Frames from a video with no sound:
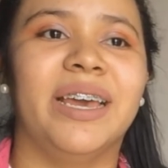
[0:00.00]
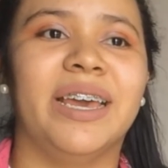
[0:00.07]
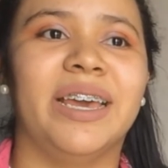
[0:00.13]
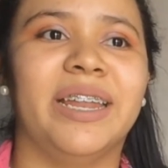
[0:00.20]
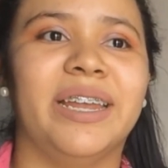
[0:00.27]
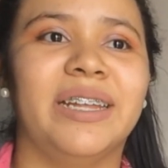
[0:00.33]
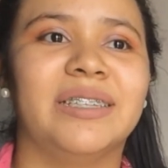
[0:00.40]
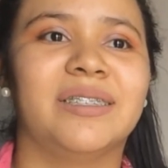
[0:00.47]

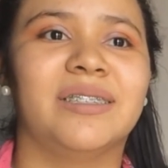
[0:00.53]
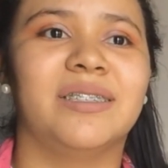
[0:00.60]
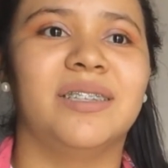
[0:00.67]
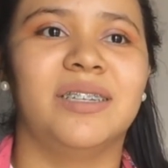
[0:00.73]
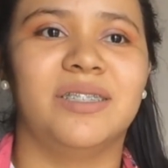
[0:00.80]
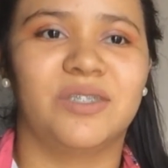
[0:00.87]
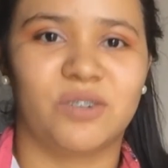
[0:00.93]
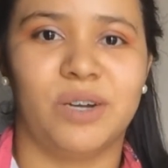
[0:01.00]
And
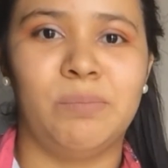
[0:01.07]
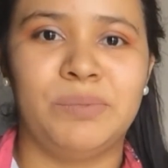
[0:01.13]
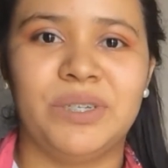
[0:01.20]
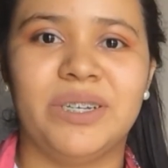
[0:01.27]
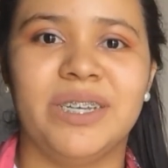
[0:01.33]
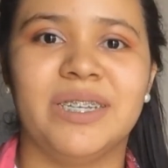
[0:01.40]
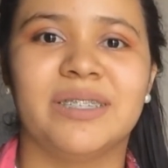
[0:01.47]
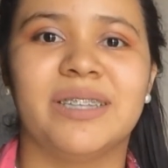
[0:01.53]
the
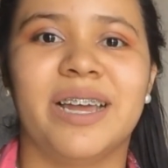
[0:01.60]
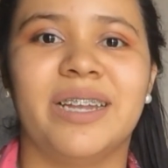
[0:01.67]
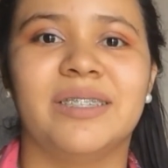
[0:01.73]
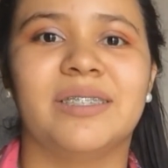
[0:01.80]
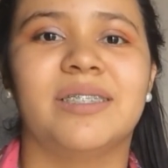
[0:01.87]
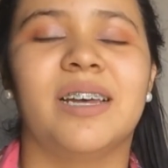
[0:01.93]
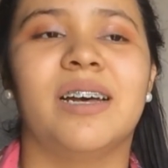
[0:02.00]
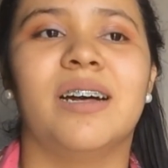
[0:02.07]
description is that
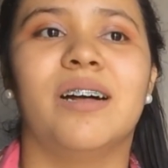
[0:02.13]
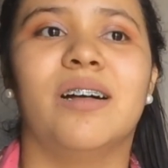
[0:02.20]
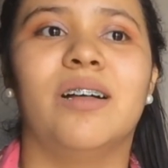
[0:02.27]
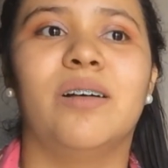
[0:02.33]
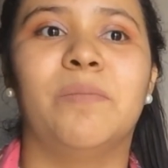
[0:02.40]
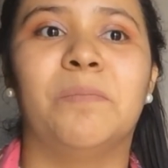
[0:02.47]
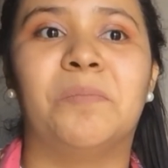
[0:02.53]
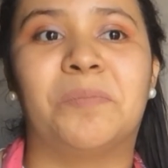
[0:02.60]
it's a
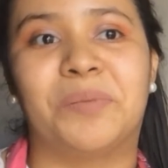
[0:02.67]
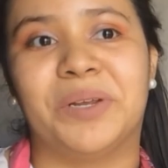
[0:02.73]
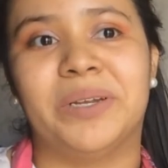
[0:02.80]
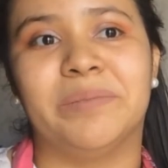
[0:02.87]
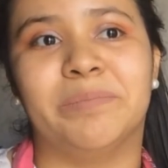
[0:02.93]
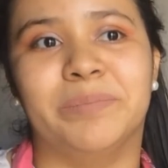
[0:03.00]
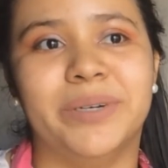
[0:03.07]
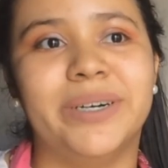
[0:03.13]

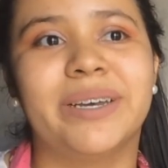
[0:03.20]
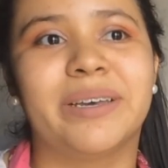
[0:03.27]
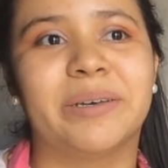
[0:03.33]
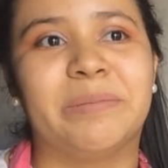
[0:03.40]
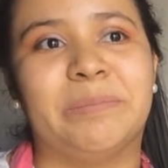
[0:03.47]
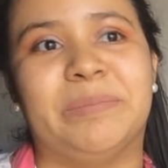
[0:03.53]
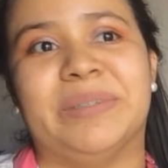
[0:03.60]
pretty book,